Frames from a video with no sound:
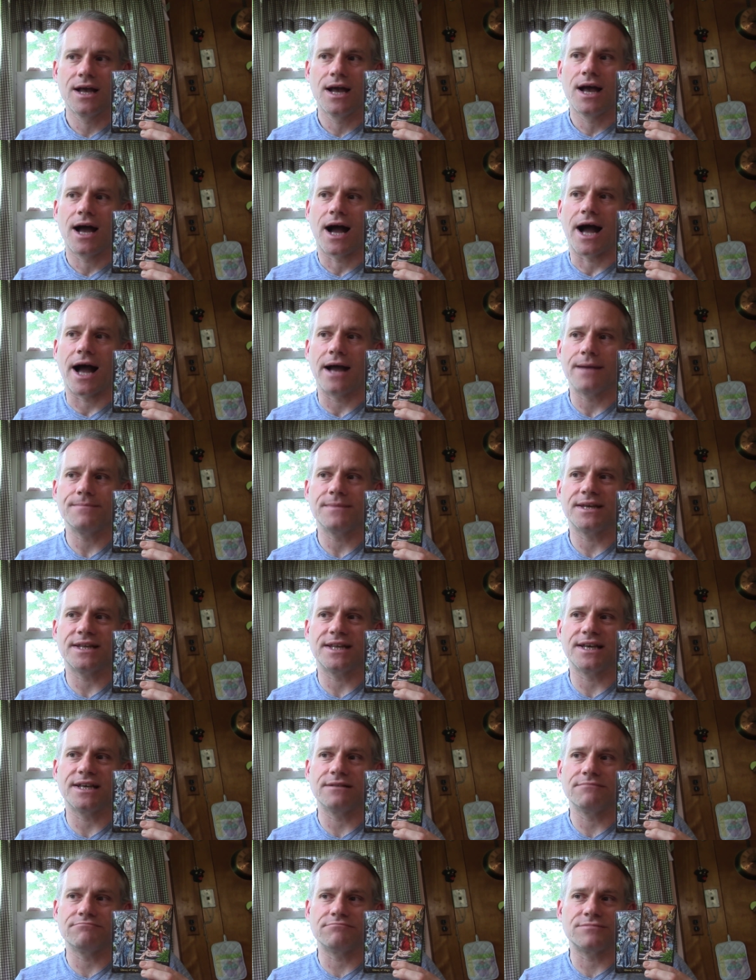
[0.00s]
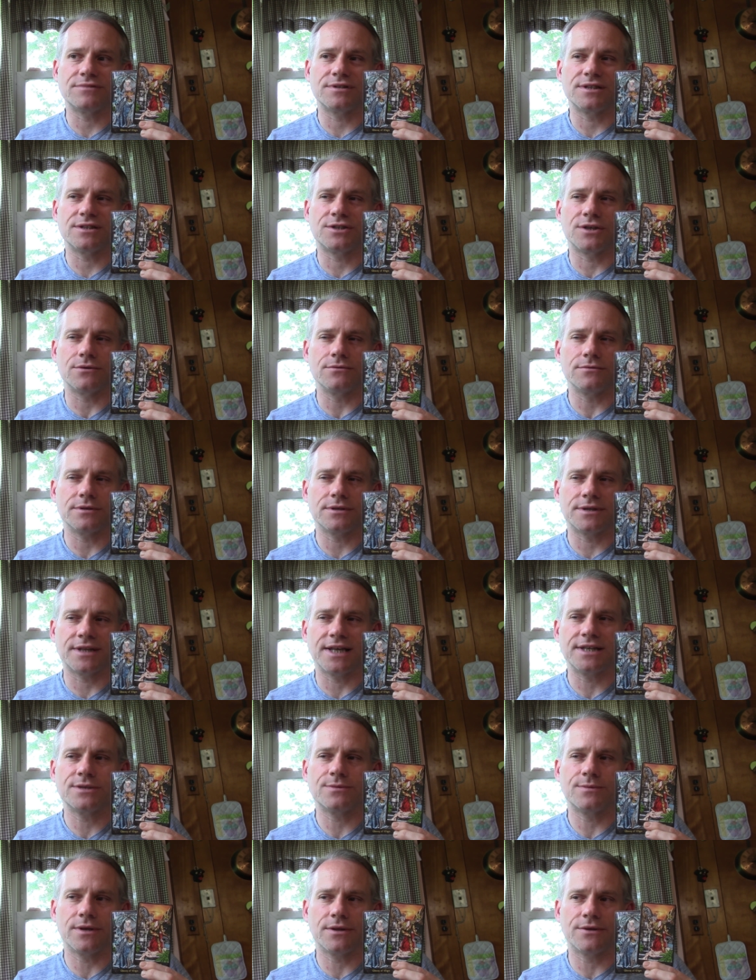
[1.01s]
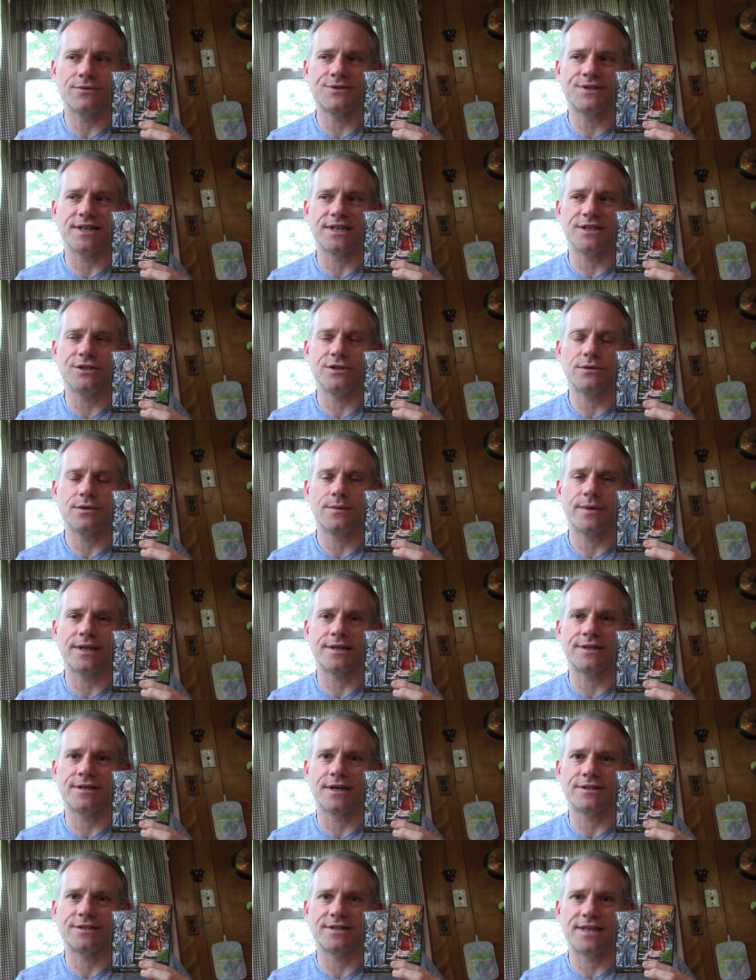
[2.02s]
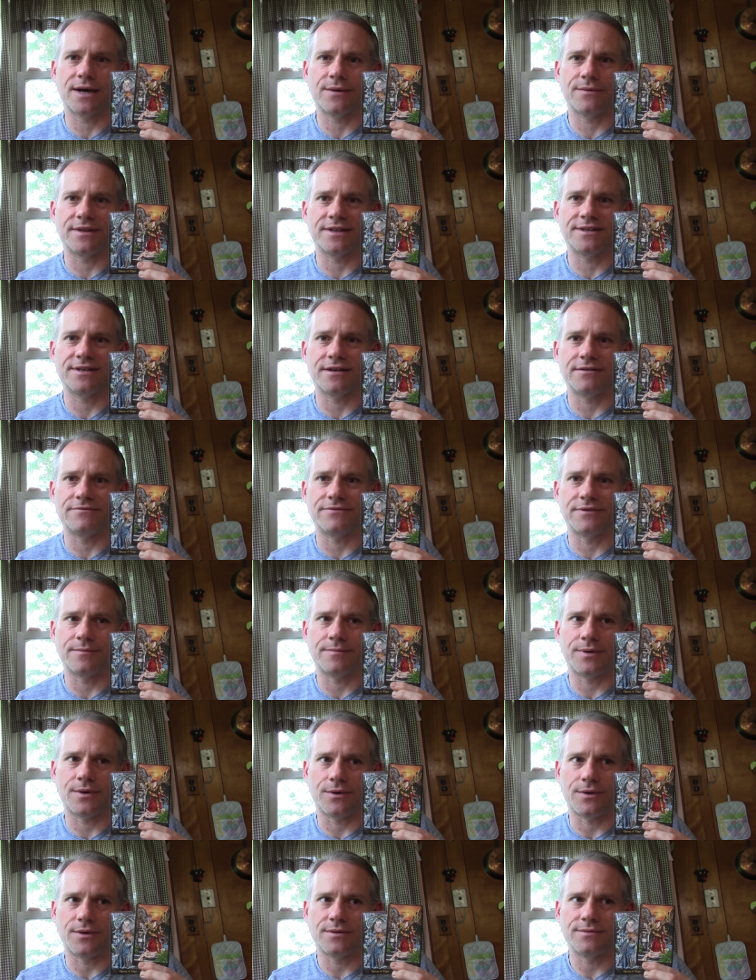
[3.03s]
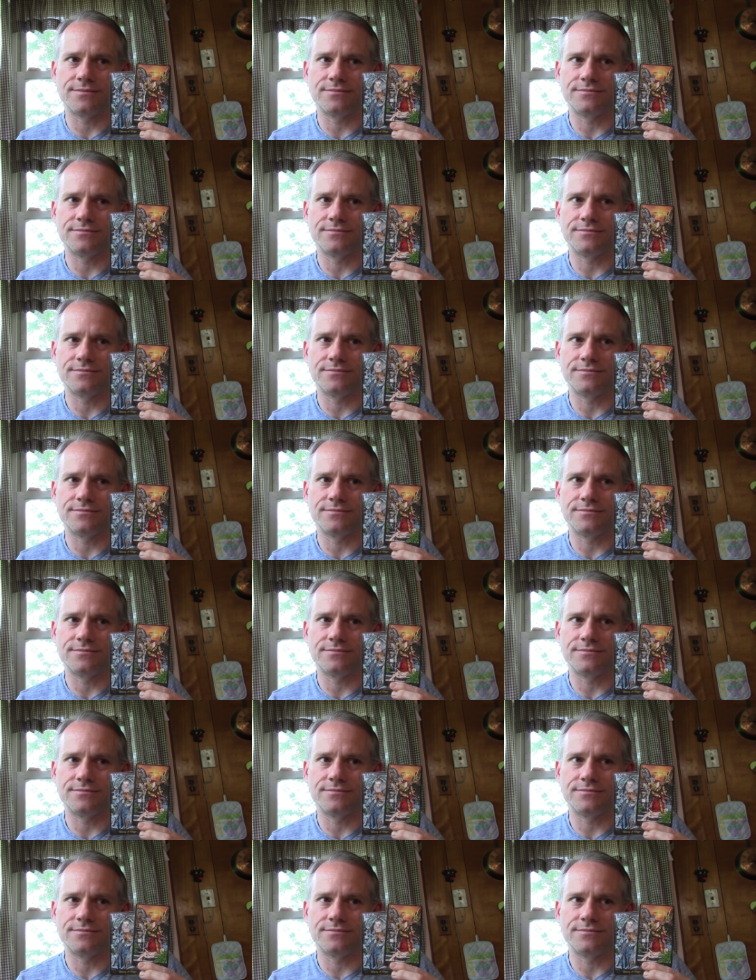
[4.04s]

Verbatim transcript: I'm getting don't that's one of those things you don't want to touch that with a 10 foot pole.